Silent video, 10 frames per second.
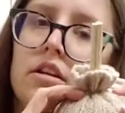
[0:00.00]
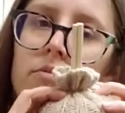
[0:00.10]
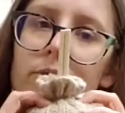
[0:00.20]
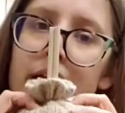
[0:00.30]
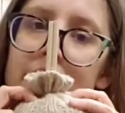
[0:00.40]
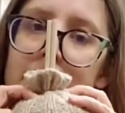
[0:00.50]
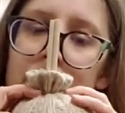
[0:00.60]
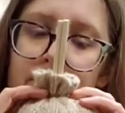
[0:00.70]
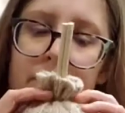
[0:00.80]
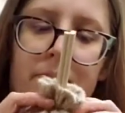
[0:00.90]
we got us a
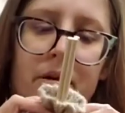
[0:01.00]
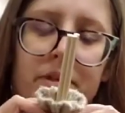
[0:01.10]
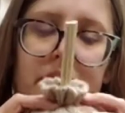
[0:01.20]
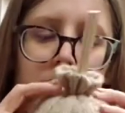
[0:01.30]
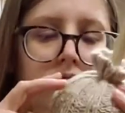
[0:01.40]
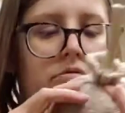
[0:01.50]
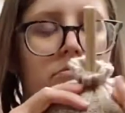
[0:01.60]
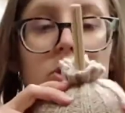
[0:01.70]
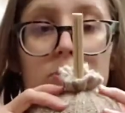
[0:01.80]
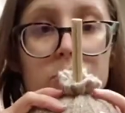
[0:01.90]
lumpy pumpkin.
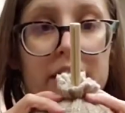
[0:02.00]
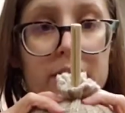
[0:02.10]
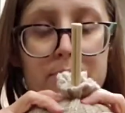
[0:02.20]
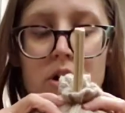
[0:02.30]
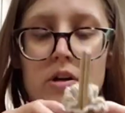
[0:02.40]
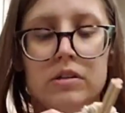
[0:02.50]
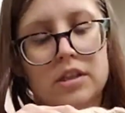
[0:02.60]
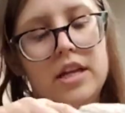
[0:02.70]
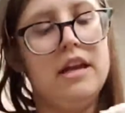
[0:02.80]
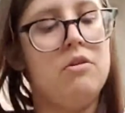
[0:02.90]
Looks more like a ball.
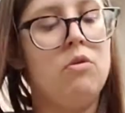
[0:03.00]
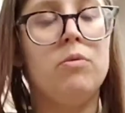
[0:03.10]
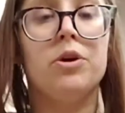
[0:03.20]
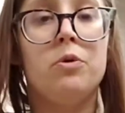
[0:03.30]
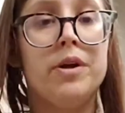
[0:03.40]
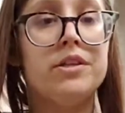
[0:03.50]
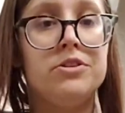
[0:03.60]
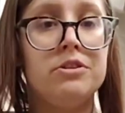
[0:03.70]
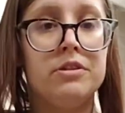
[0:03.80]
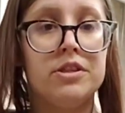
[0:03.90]
What we're going to
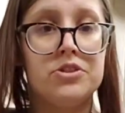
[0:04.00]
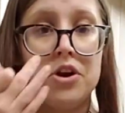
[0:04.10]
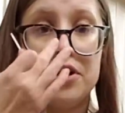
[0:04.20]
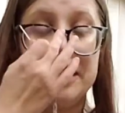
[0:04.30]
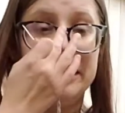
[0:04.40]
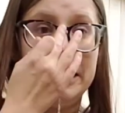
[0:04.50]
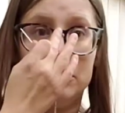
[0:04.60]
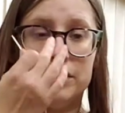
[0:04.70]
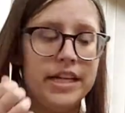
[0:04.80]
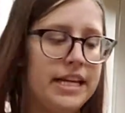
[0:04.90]
do with the darning
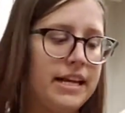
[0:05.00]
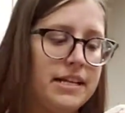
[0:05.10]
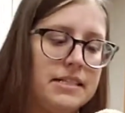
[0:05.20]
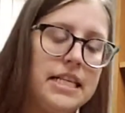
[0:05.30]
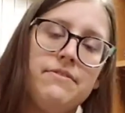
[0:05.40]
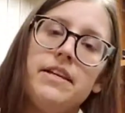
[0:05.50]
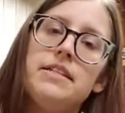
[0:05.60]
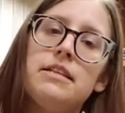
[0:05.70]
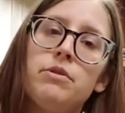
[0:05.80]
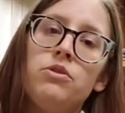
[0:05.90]
needle is give it
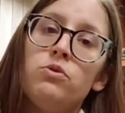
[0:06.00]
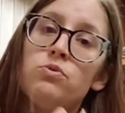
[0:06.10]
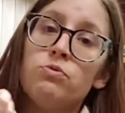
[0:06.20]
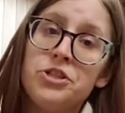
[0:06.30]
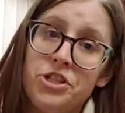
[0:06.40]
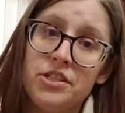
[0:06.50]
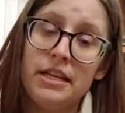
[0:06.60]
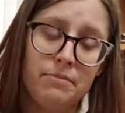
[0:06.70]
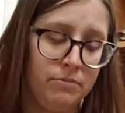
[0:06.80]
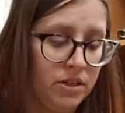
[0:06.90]
some of those ridges
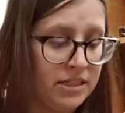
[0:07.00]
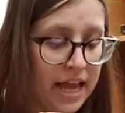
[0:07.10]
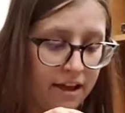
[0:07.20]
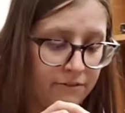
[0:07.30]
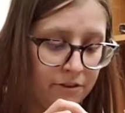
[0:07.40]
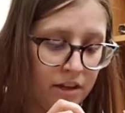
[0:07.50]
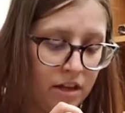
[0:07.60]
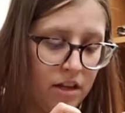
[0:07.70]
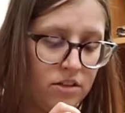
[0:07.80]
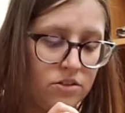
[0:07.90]
like pumpkins have.
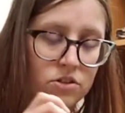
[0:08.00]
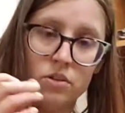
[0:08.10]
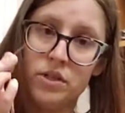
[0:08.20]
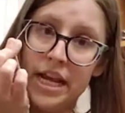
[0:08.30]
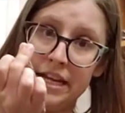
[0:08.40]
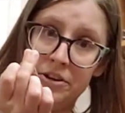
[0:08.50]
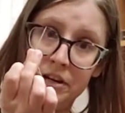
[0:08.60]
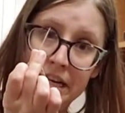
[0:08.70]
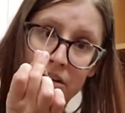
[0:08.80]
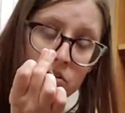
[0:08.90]
So take your
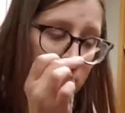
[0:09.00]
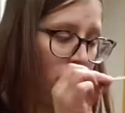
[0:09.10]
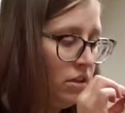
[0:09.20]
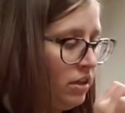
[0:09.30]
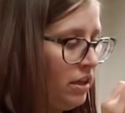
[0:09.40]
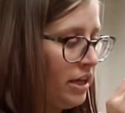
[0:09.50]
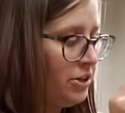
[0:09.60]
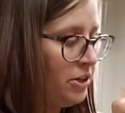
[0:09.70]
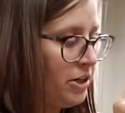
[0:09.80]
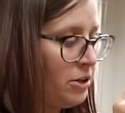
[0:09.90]
needle and you're
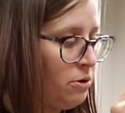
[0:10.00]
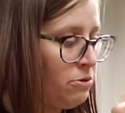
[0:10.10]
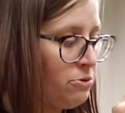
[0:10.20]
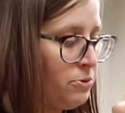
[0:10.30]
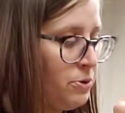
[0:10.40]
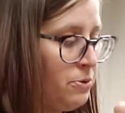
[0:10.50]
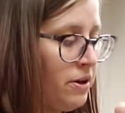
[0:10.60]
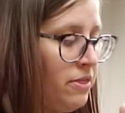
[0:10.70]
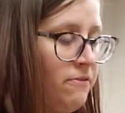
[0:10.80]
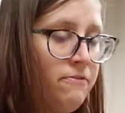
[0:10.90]
going to go through
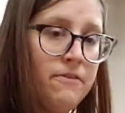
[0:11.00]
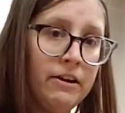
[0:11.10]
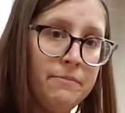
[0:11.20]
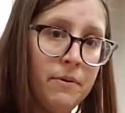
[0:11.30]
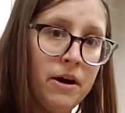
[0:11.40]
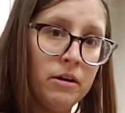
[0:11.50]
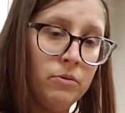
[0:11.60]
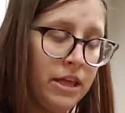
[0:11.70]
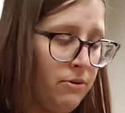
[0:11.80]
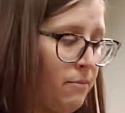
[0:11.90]
the very bottom where
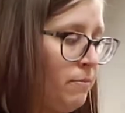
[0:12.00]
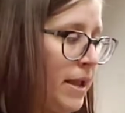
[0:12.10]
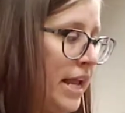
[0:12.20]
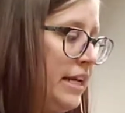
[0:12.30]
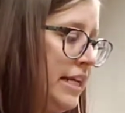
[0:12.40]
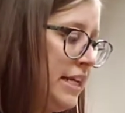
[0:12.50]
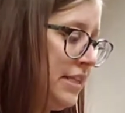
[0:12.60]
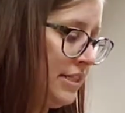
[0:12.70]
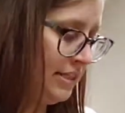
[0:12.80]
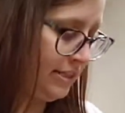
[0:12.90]
that rubber band
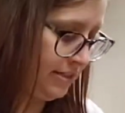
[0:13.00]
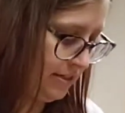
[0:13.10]
is,